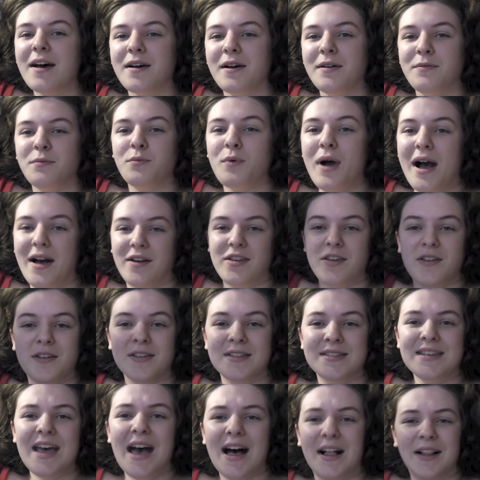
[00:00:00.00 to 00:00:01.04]
um, well, you
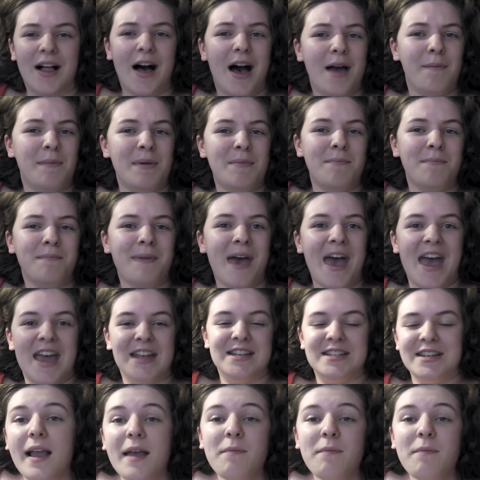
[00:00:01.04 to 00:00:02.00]
can tell I'm in bed.